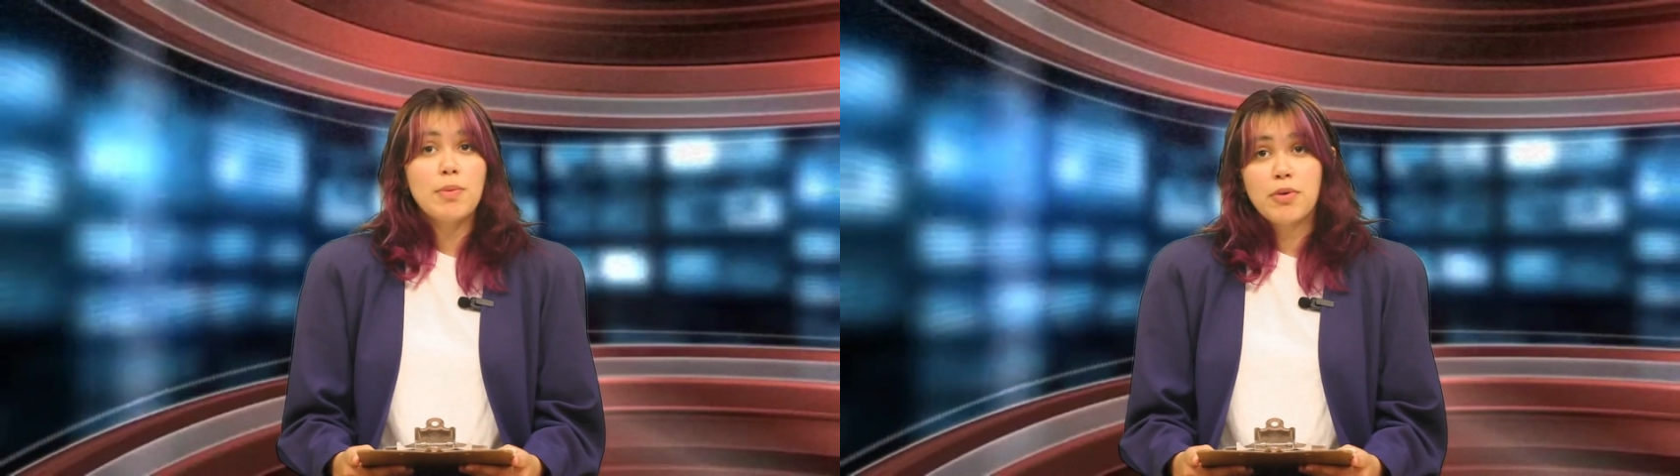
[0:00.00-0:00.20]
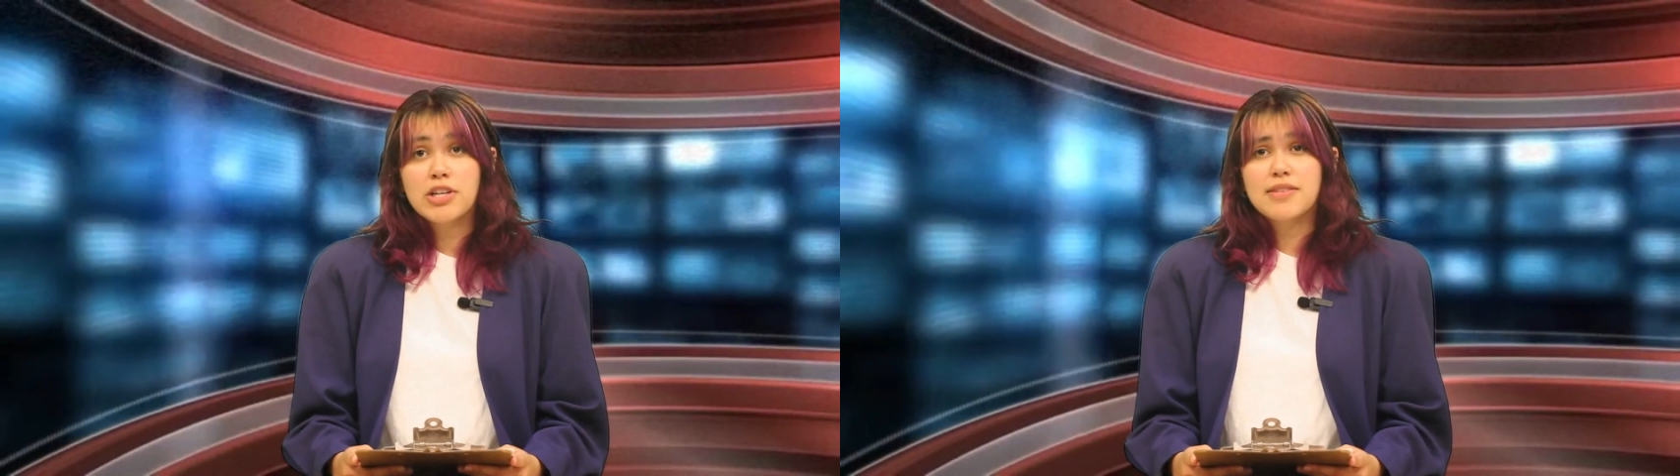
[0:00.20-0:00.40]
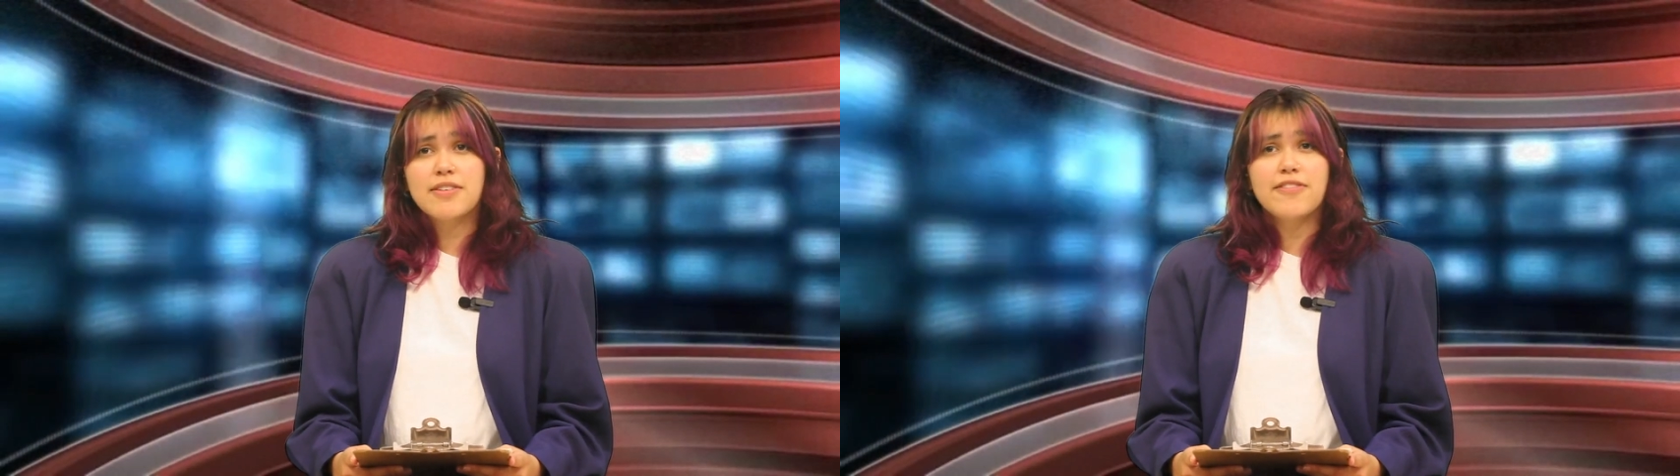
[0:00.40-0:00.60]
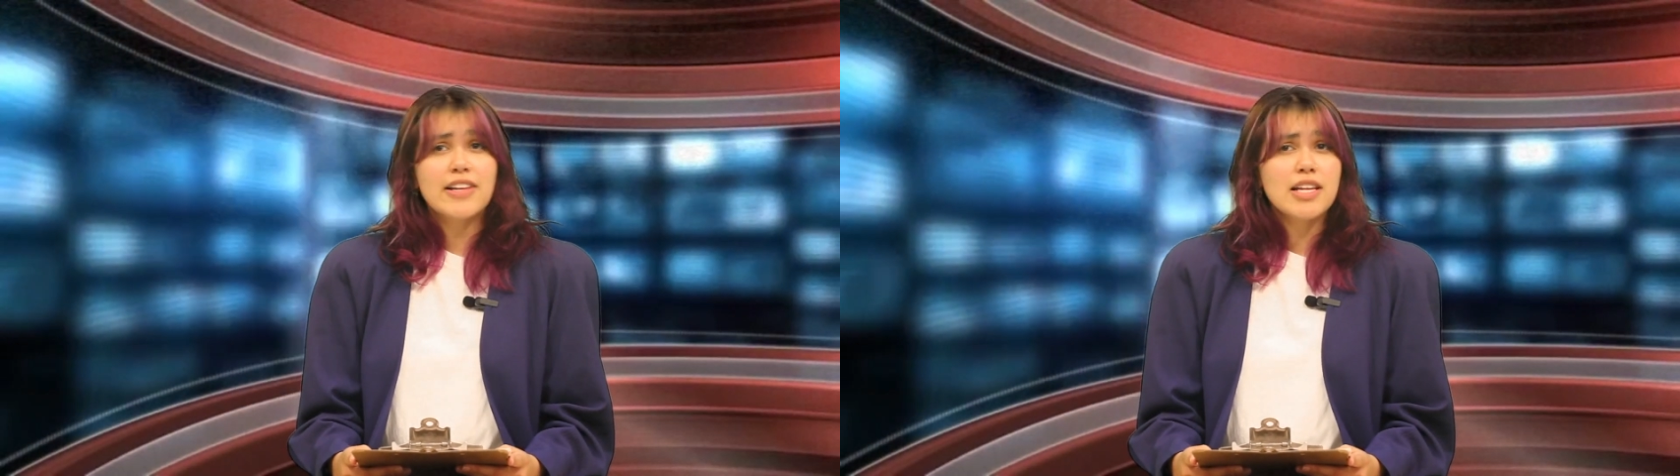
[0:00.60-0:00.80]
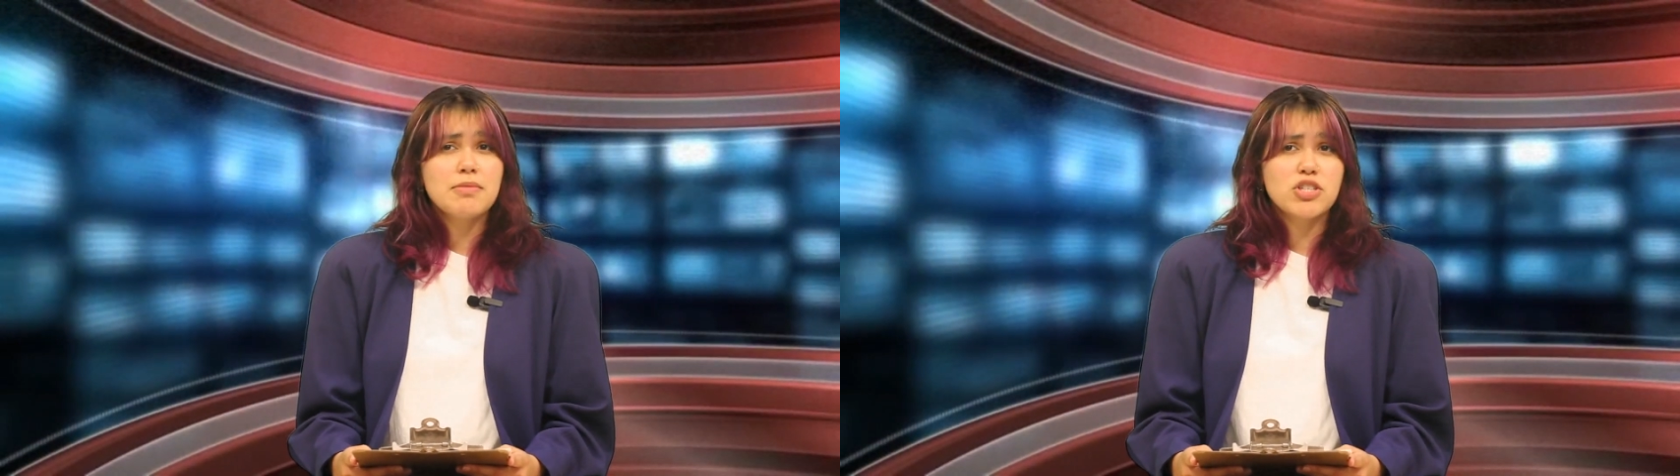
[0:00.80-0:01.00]
reports of a
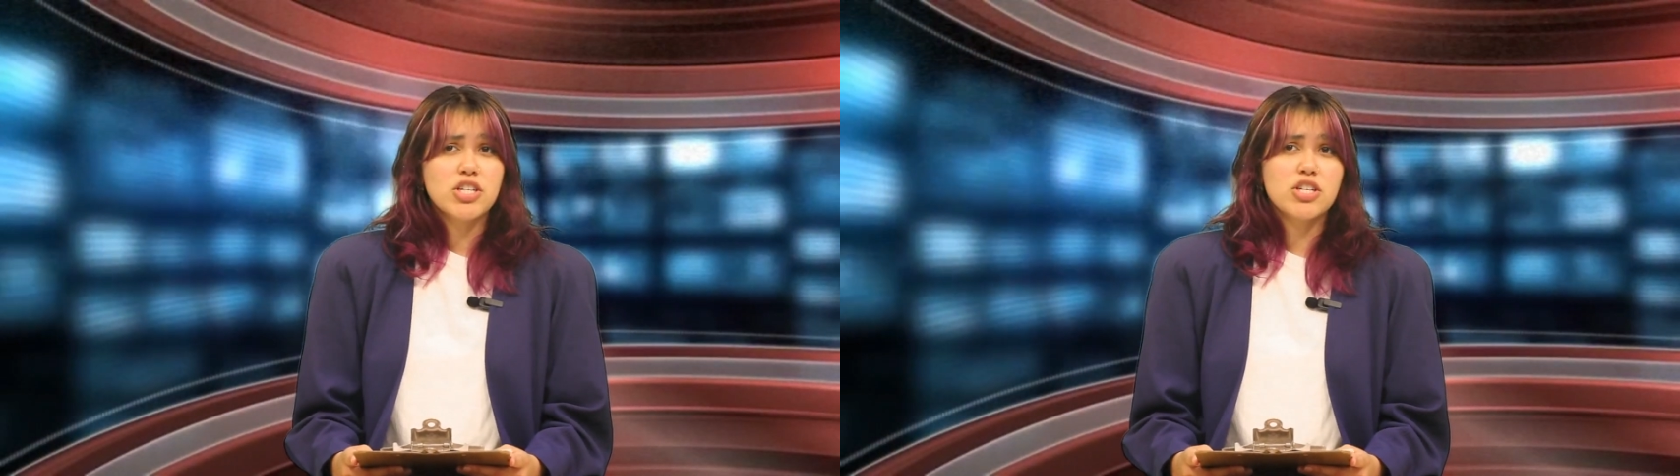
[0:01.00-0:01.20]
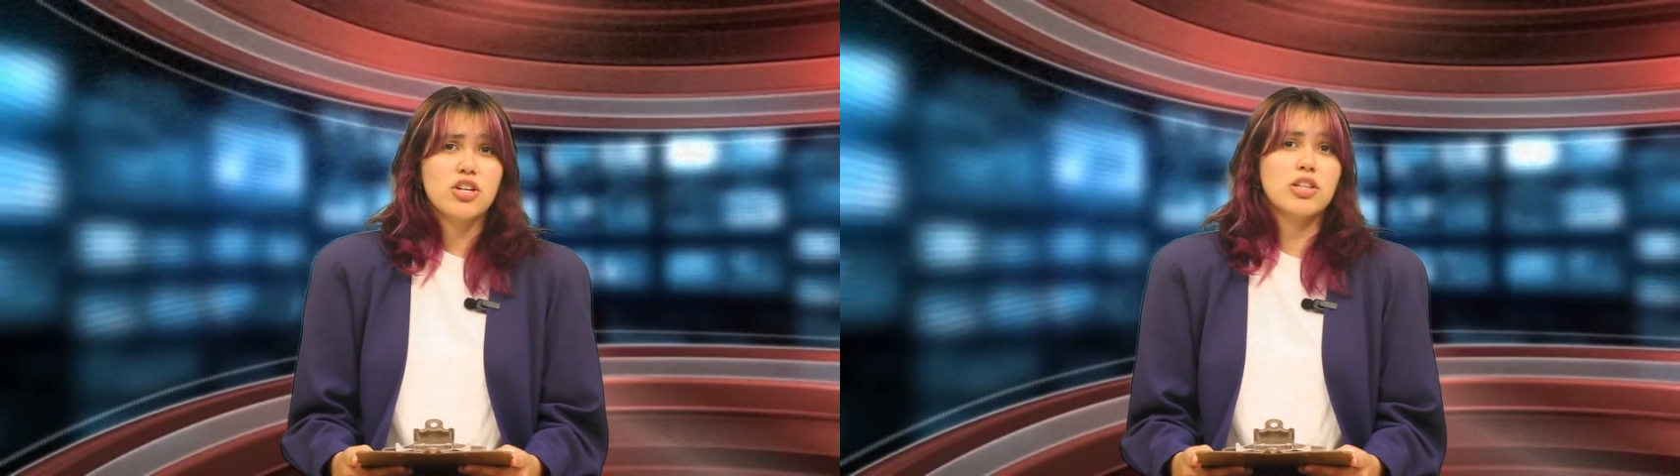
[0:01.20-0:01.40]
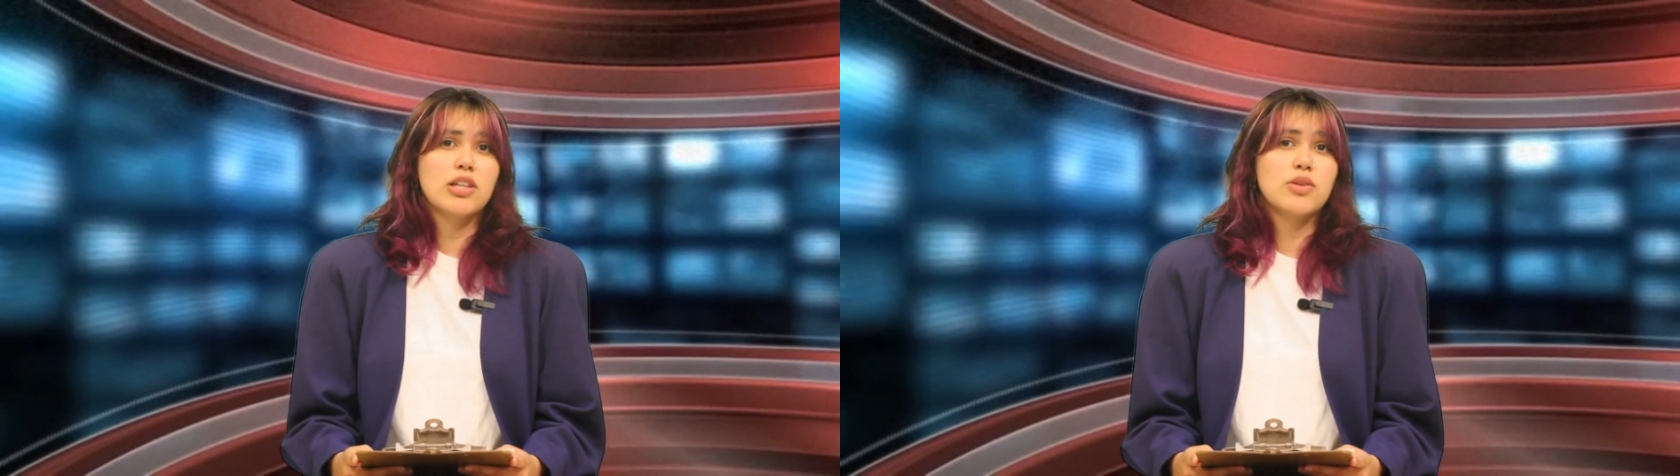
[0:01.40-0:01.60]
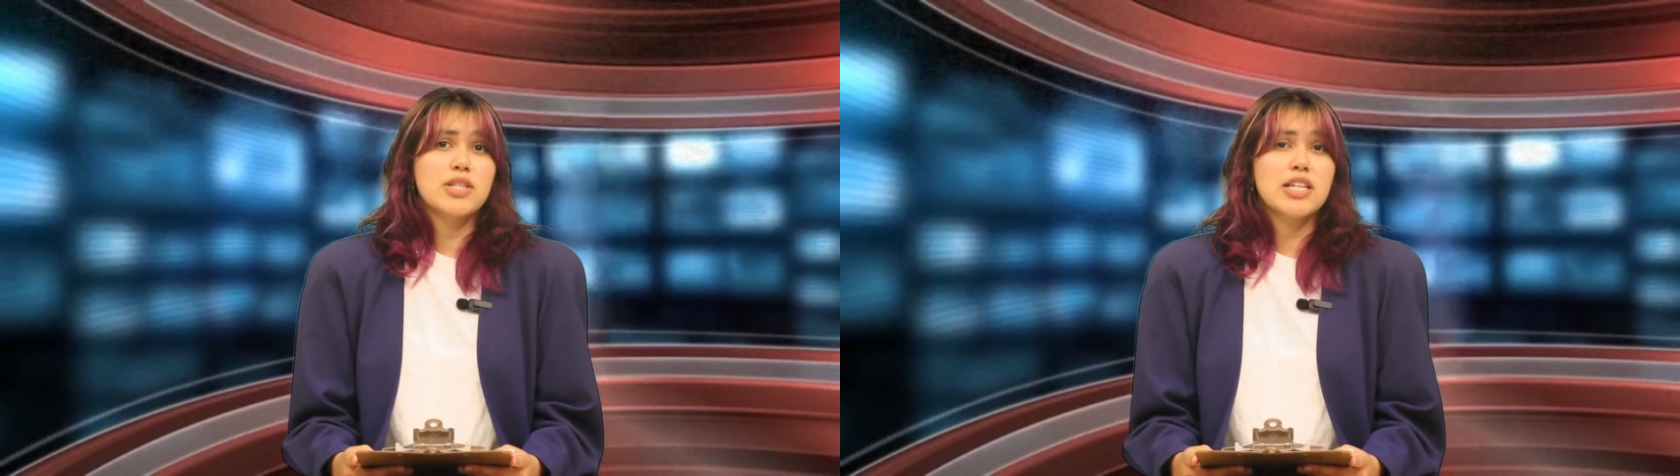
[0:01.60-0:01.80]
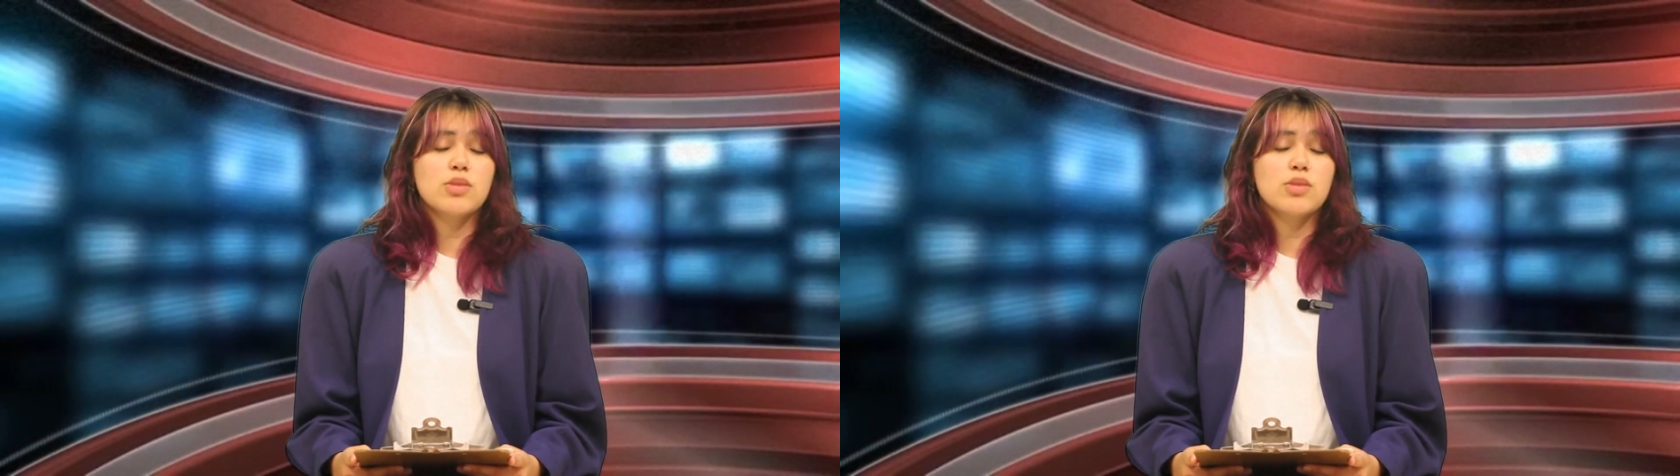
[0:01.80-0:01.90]
felon magician on the loose and